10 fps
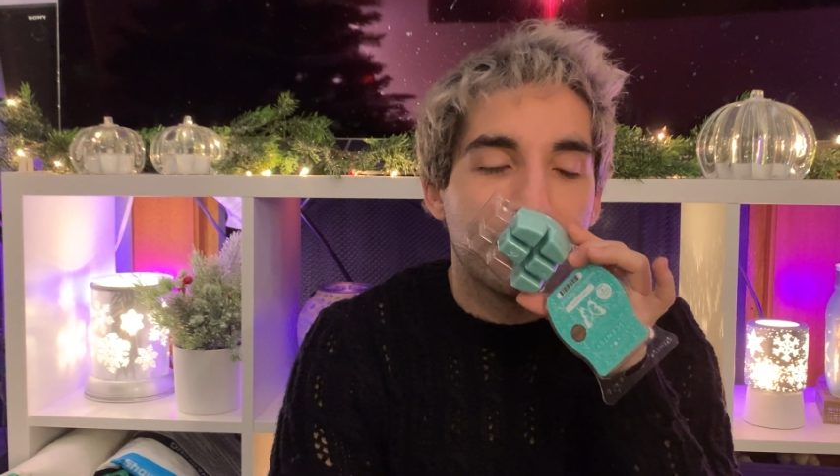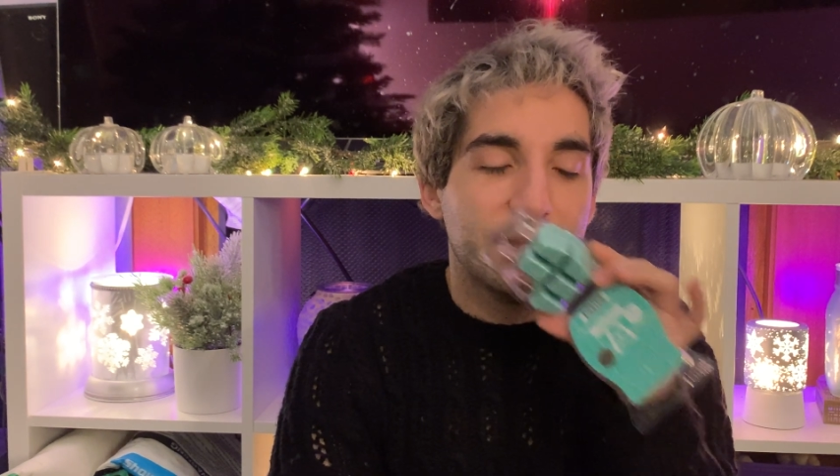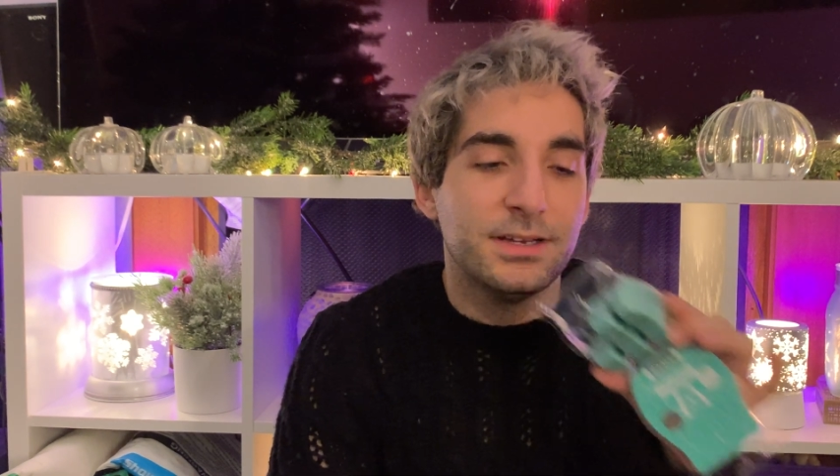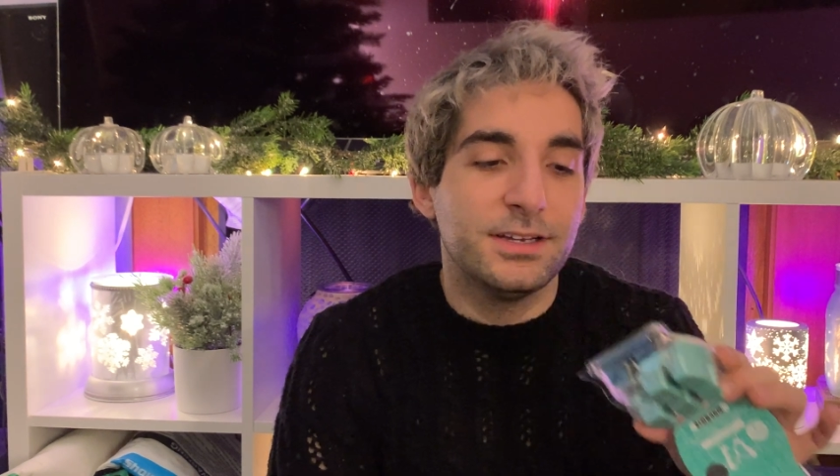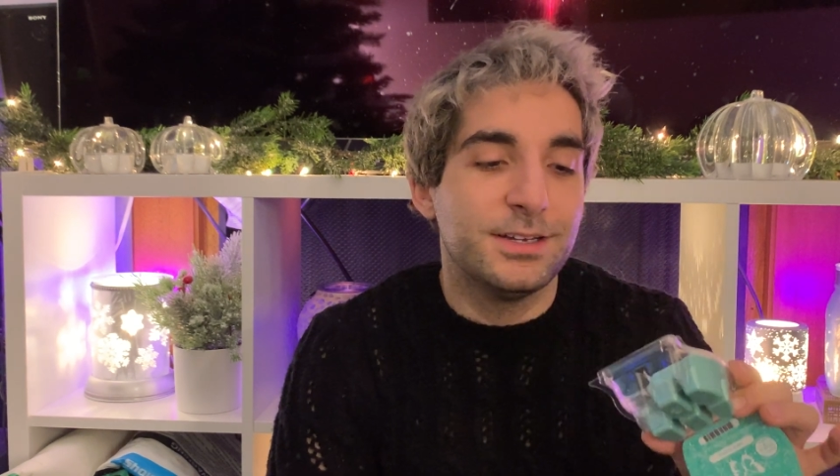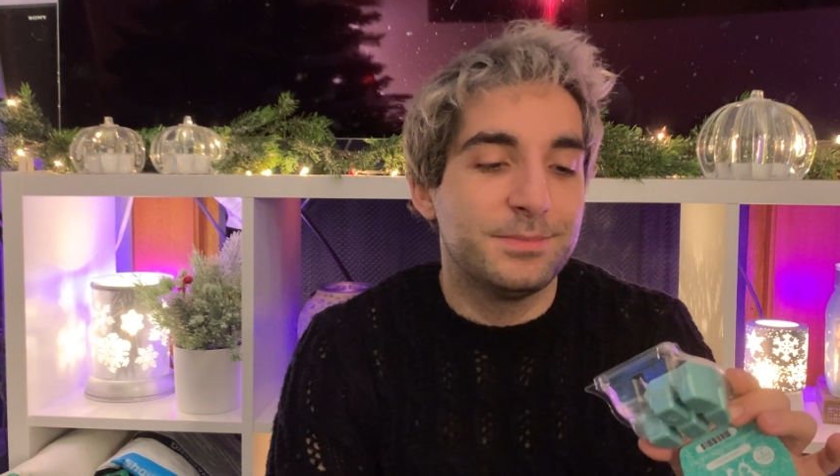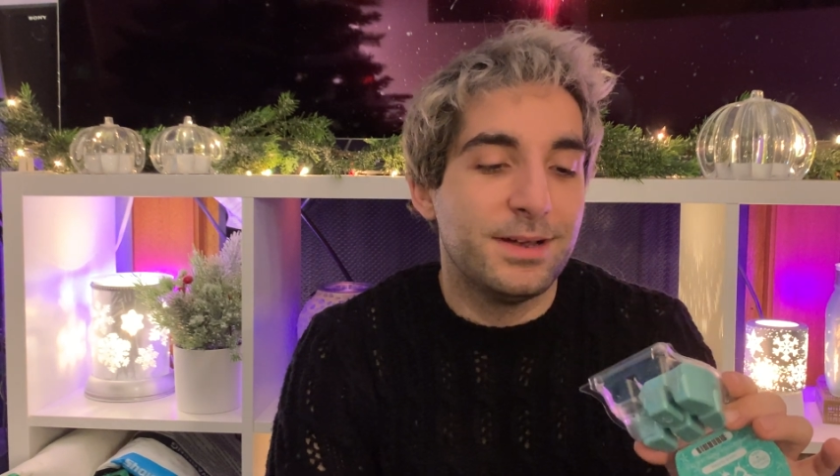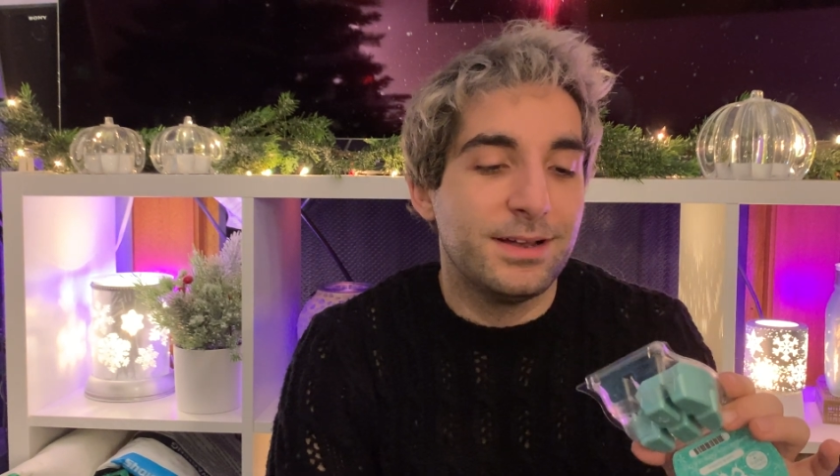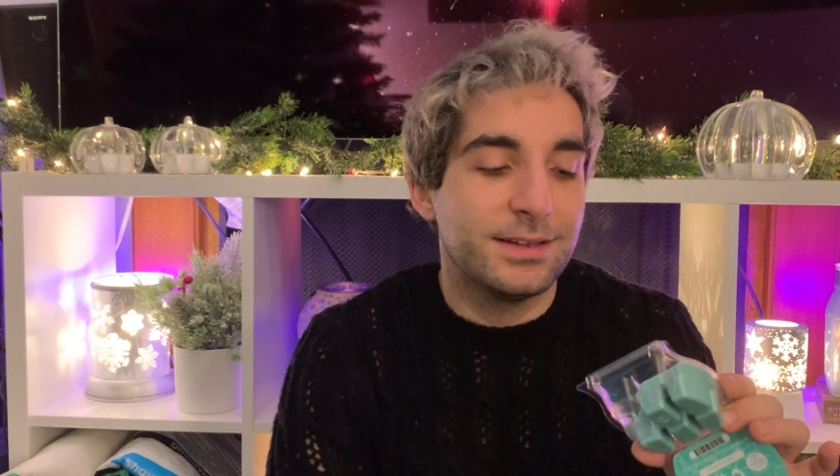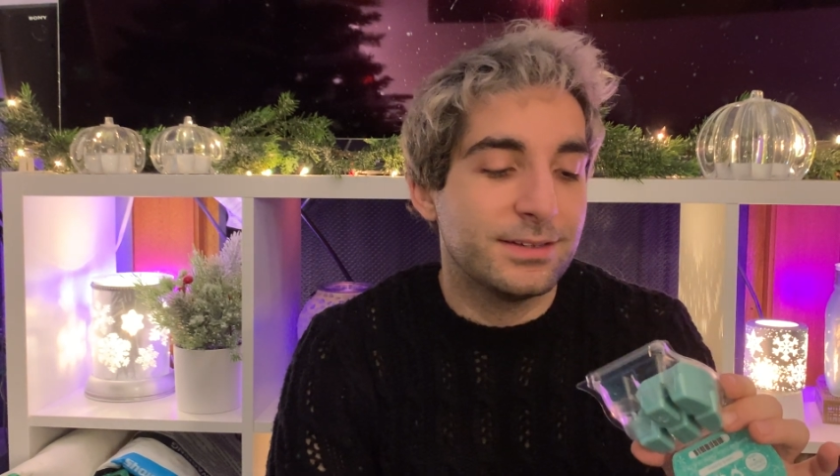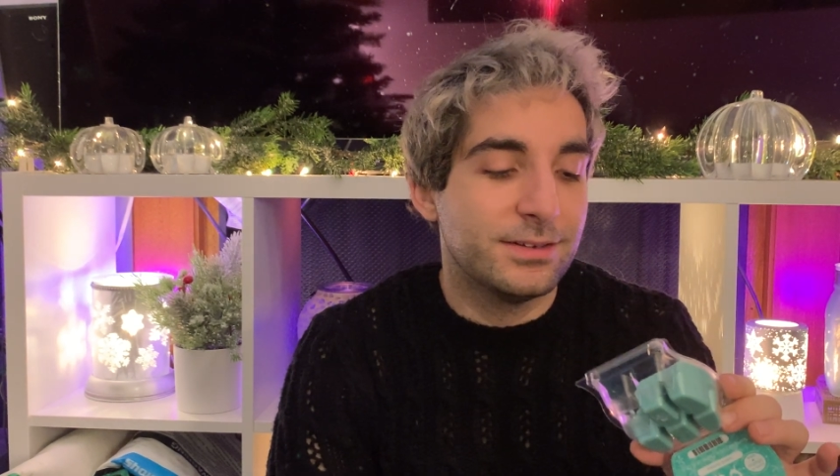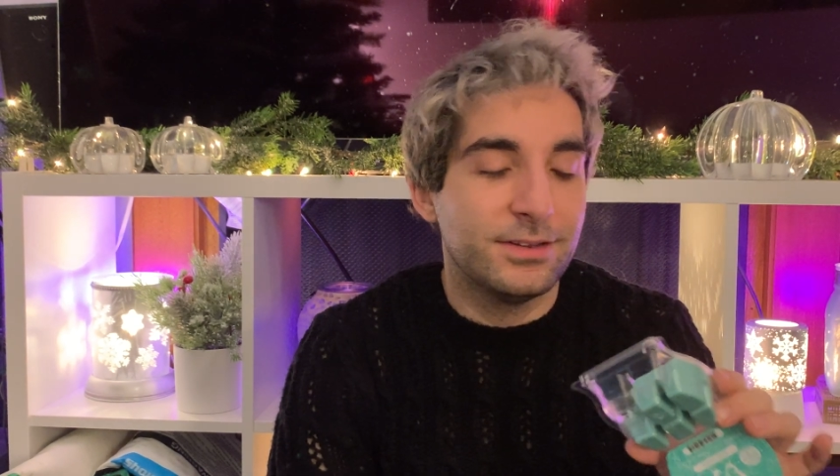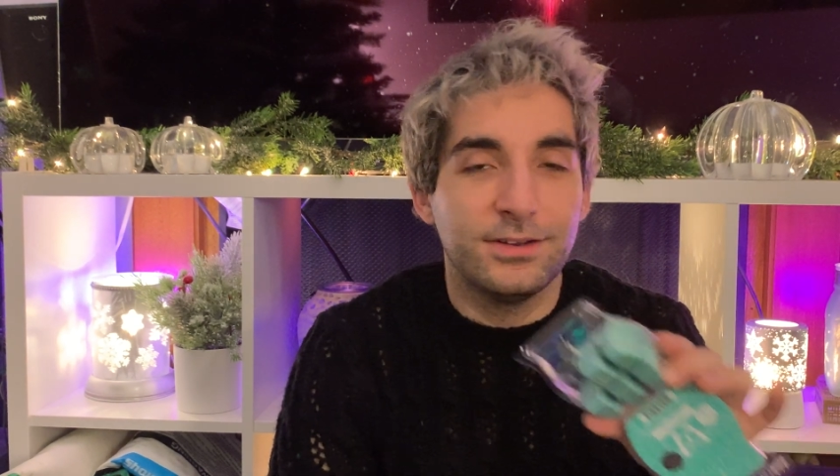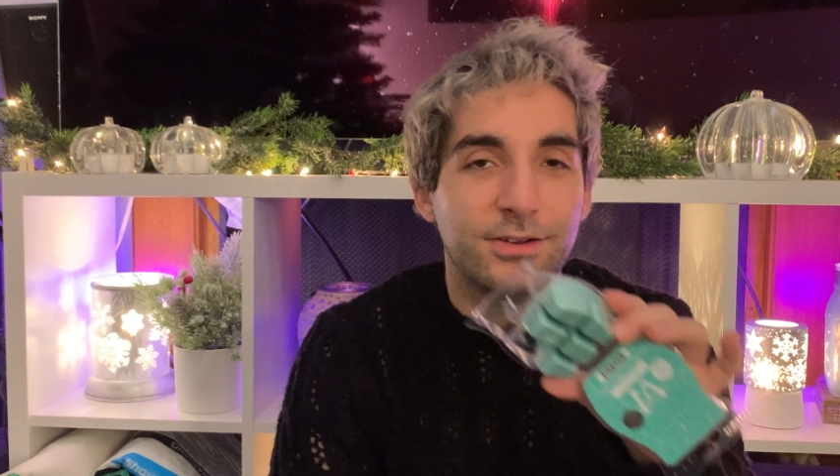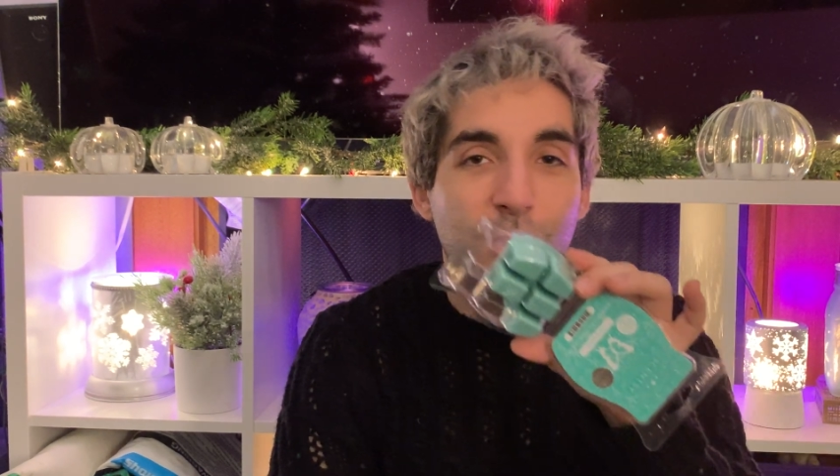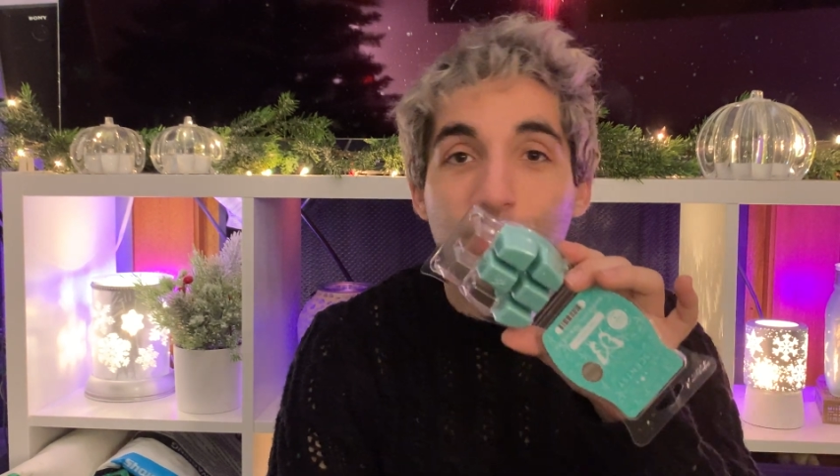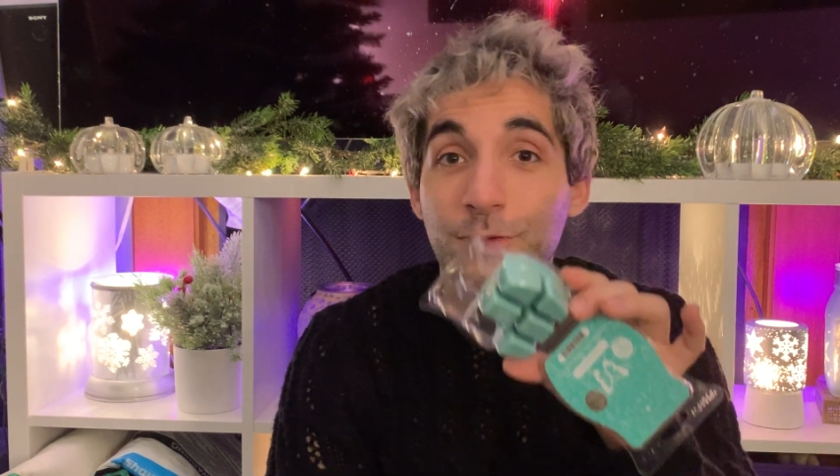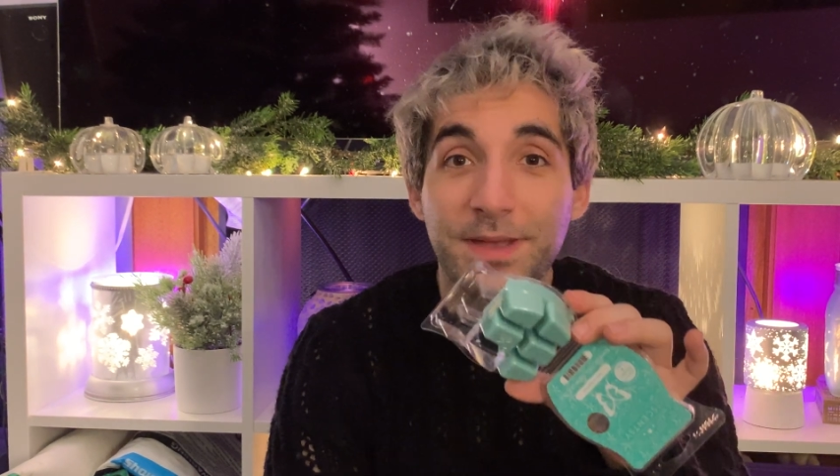Oh